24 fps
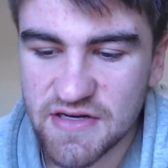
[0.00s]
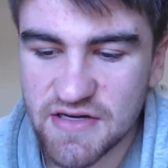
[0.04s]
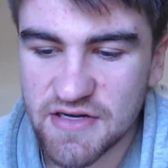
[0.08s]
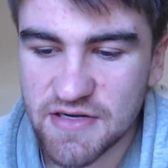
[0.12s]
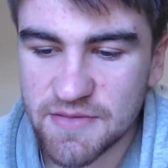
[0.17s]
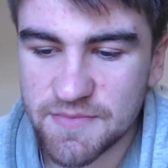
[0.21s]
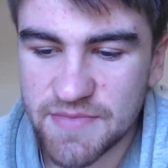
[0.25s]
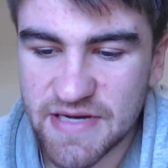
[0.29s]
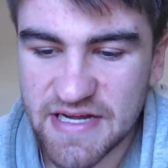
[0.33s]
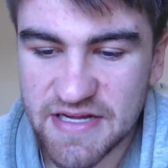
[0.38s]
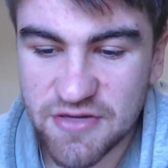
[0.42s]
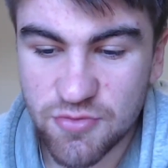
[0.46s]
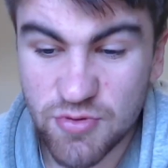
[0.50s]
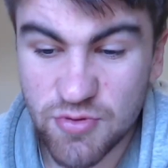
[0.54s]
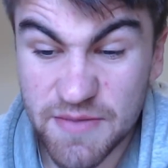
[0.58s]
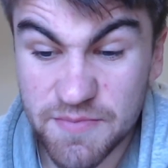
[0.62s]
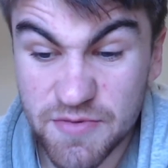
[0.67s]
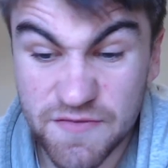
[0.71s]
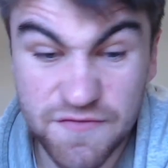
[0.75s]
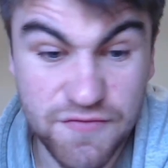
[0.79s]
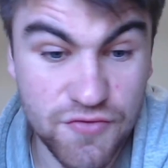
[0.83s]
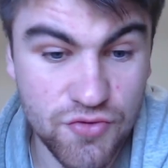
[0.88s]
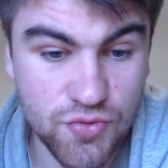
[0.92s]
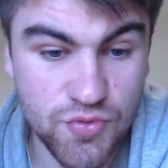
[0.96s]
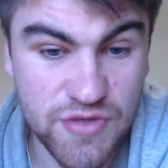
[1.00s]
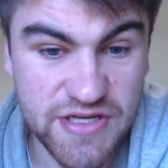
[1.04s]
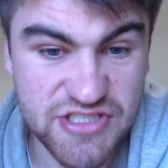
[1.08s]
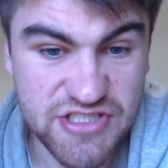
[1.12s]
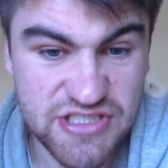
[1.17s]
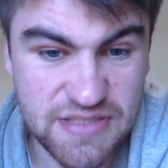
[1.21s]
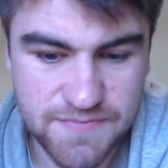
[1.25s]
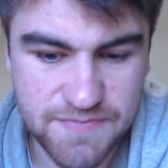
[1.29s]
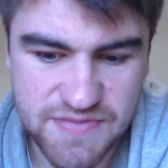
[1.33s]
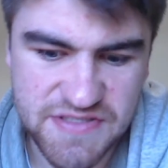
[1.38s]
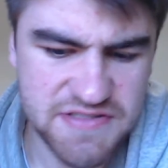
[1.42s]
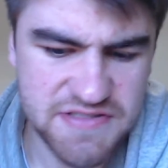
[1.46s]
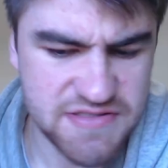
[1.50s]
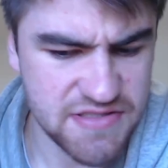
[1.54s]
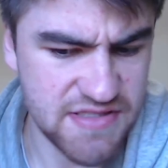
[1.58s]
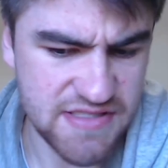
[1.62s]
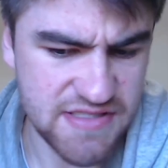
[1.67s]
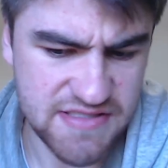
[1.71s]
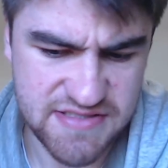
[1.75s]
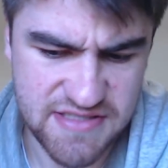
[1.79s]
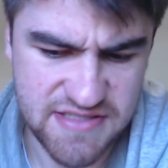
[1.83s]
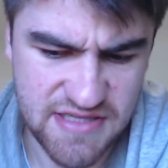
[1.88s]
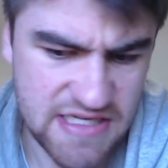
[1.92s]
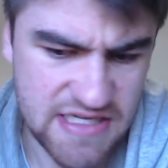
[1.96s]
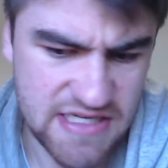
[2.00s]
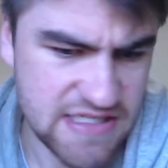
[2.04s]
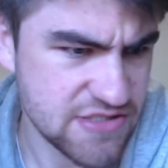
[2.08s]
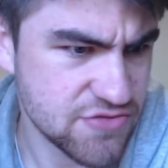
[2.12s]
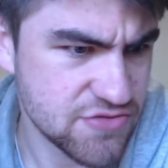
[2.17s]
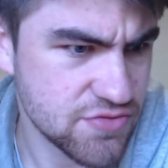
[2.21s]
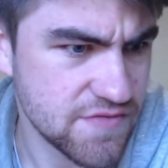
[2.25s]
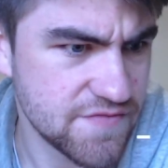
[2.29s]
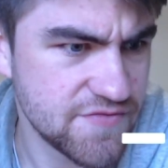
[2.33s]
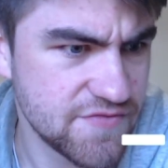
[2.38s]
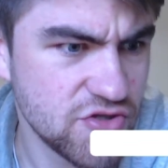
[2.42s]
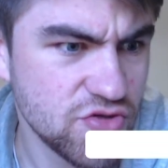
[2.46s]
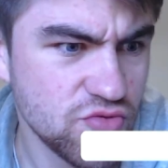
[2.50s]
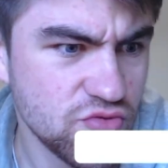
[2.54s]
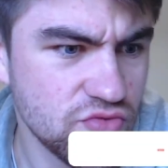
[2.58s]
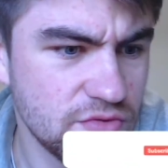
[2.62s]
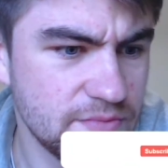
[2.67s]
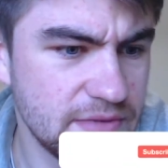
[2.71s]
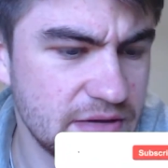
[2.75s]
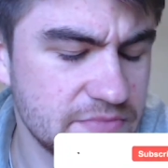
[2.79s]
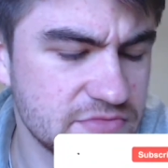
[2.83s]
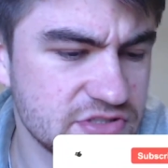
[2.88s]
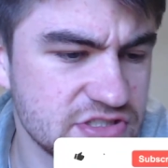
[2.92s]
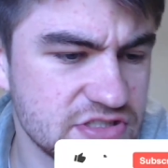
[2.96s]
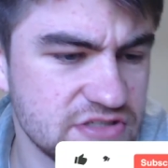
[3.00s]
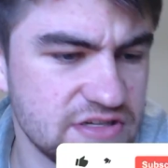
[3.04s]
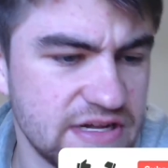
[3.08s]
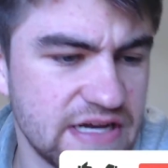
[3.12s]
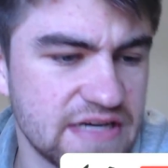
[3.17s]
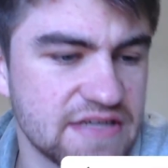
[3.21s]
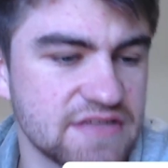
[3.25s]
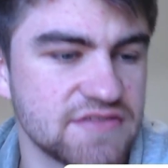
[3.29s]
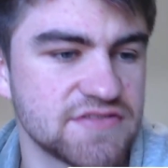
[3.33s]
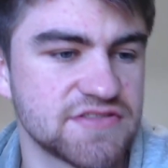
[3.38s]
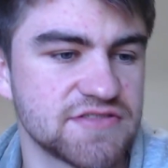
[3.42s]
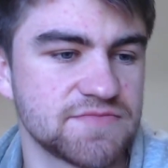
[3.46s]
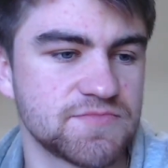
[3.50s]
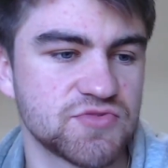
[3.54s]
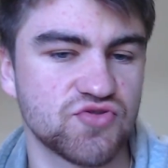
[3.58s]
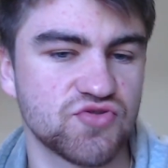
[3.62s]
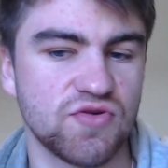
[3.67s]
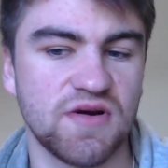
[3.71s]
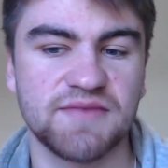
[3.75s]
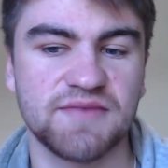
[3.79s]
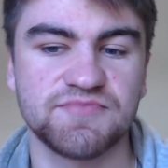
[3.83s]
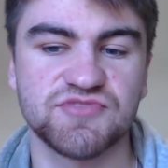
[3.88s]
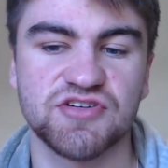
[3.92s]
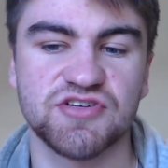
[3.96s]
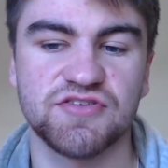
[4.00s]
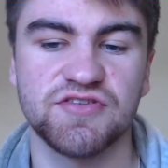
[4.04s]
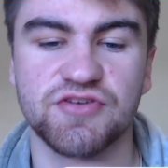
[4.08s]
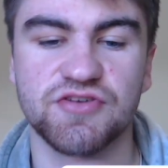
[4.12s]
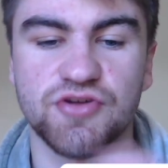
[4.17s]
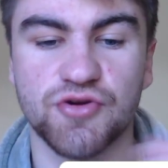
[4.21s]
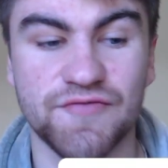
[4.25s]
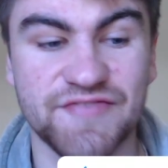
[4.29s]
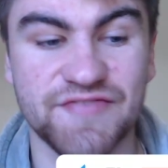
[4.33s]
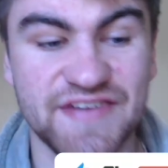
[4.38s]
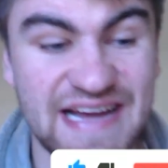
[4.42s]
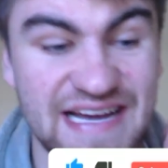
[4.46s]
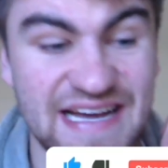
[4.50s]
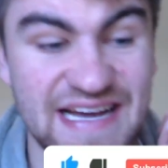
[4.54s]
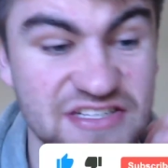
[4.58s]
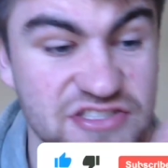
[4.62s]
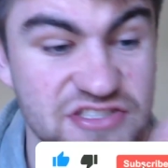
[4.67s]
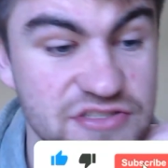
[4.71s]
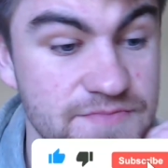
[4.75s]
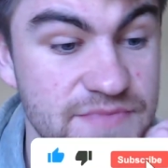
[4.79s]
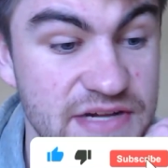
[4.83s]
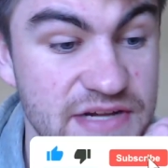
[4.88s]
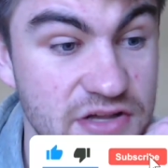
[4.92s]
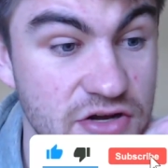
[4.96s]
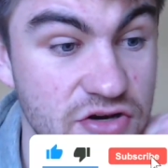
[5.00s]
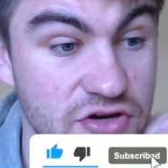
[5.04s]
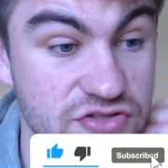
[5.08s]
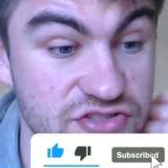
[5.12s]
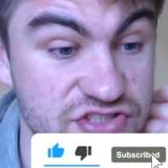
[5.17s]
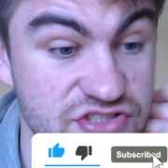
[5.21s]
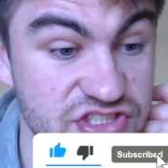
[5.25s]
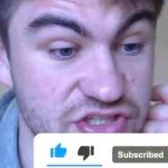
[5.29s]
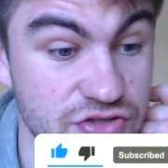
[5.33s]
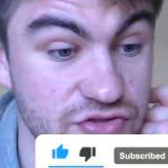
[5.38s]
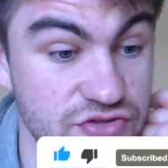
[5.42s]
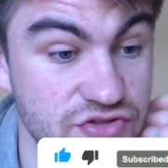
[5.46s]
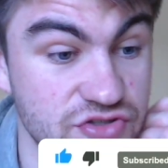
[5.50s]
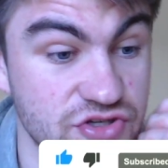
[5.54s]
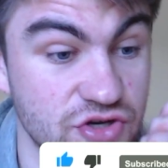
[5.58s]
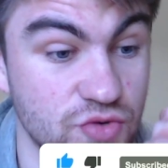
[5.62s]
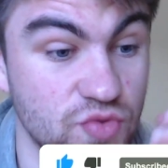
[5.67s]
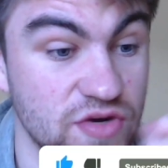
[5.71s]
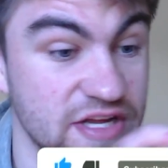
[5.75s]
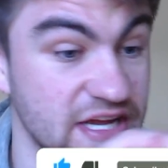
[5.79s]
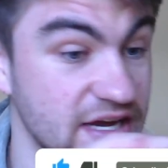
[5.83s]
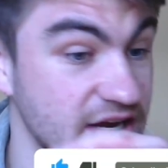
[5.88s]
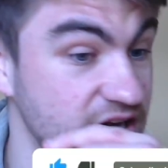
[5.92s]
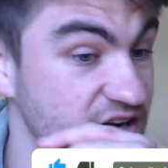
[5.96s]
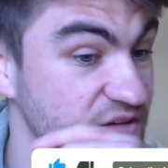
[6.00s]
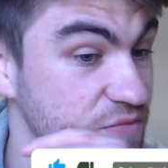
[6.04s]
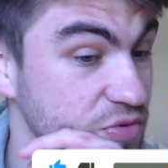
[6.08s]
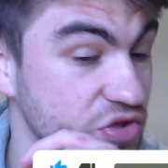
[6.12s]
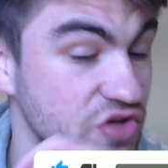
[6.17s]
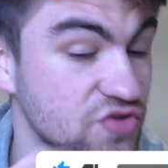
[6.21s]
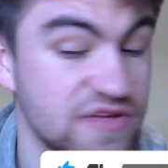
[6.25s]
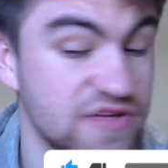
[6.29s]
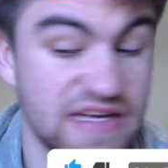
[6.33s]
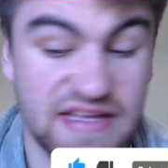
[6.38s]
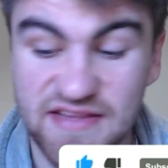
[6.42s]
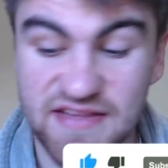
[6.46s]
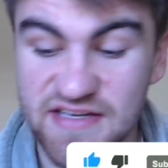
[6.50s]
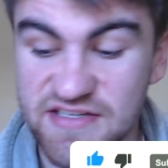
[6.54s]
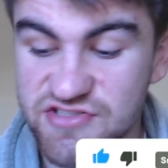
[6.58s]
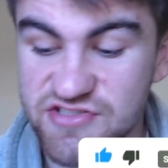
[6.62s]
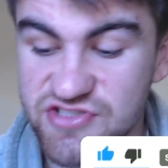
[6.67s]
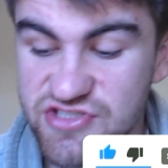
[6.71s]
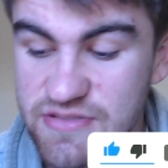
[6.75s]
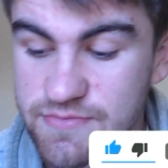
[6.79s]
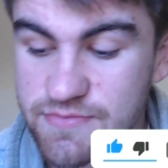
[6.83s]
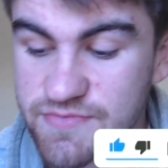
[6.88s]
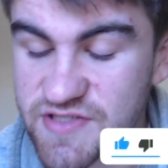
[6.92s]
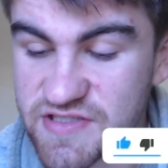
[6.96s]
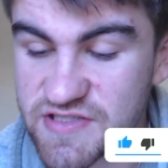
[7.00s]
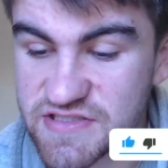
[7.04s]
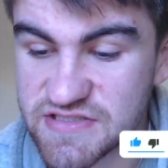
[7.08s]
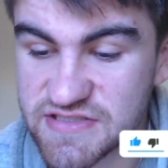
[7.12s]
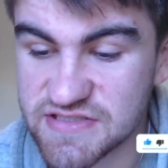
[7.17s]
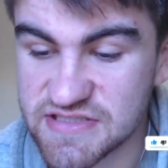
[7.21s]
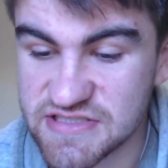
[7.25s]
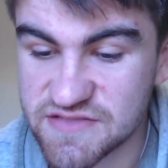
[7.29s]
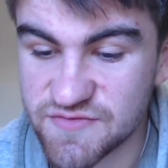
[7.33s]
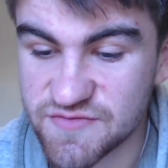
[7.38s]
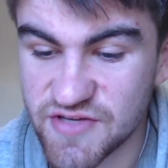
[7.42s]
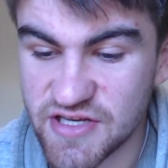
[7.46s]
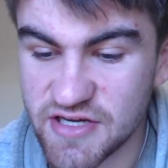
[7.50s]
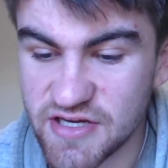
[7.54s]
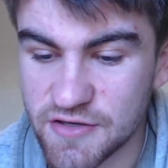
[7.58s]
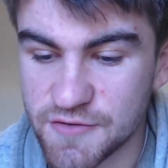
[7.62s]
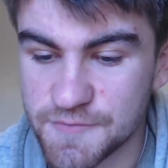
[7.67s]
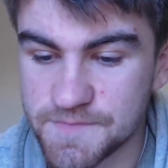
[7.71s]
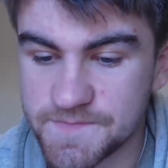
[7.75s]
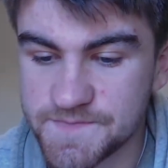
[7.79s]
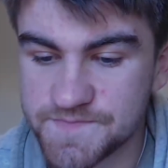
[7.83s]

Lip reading: But anyway, before we jump into this last review, remember to like and subscribe, turn the notification bell on so you know when I upload, and let's jump into this video.